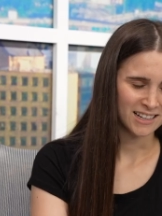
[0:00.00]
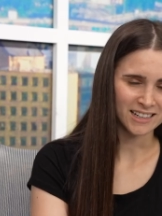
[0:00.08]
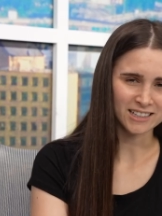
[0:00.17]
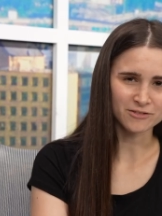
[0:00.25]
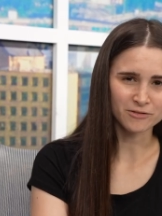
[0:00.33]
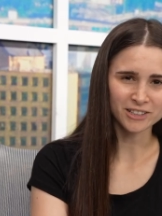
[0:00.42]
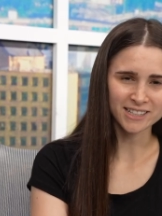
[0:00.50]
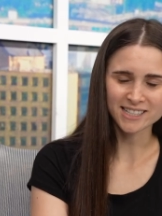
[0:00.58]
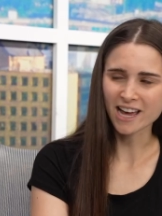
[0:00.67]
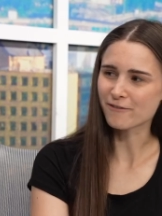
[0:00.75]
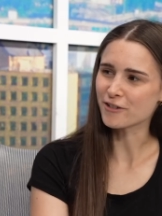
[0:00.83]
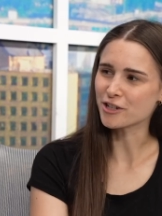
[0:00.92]
it's really
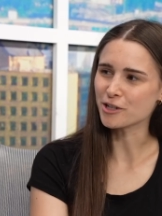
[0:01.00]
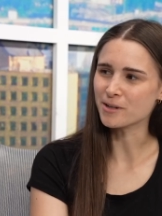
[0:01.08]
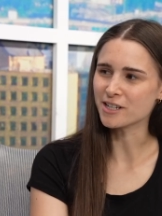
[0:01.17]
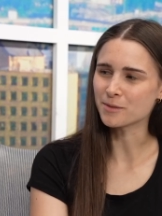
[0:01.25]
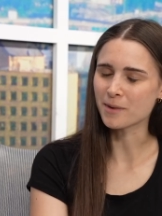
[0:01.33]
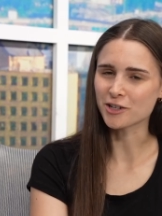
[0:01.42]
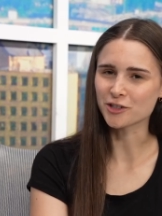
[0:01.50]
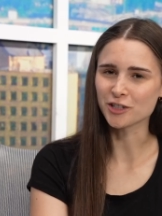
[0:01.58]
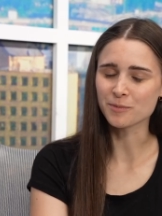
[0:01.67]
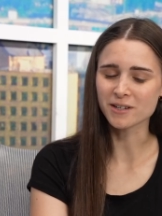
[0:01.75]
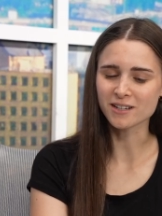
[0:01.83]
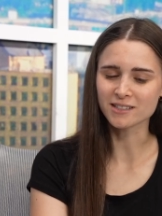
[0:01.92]
sad for Tua, especially
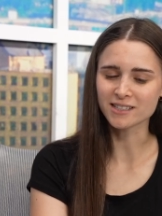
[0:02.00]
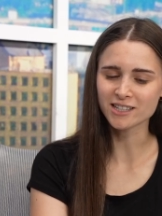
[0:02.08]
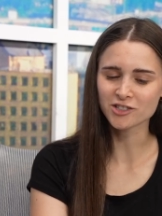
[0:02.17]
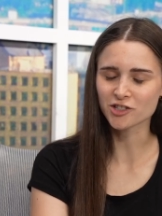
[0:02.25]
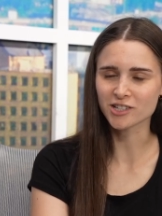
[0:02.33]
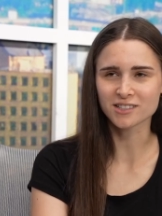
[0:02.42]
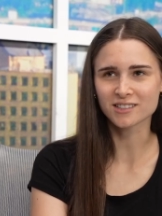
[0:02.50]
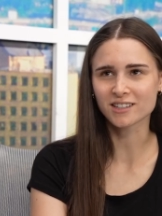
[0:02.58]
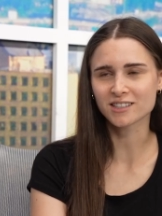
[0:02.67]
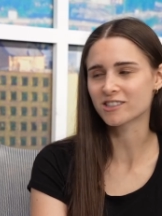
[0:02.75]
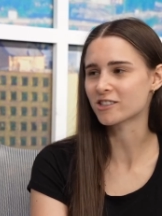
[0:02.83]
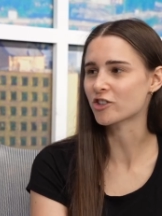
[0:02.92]
because he's just, this
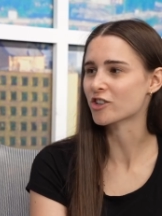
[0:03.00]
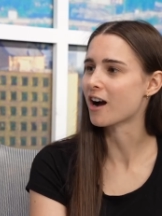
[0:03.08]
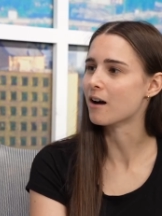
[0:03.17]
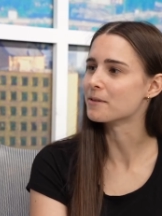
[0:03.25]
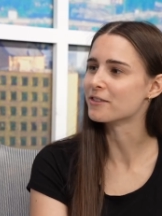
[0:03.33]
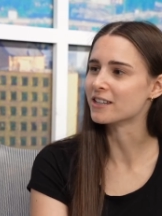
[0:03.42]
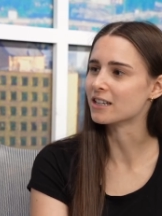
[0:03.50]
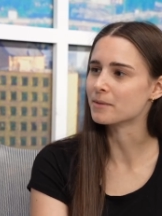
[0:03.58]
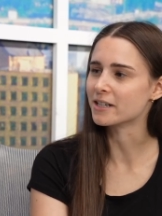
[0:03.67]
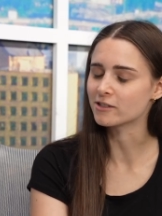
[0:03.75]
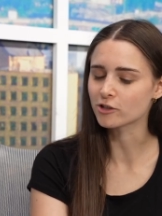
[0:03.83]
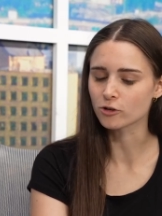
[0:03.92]
is such a common theme in
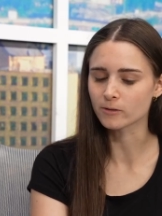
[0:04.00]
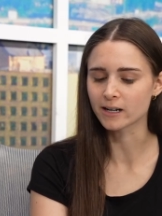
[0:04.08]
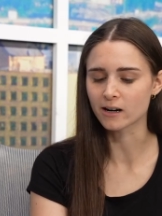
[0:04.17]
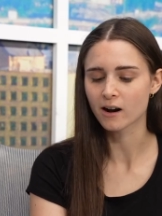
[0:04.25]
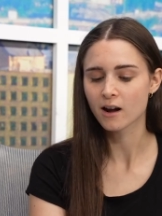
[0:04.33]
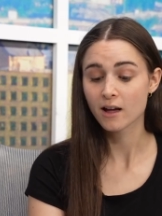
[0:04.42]
his career.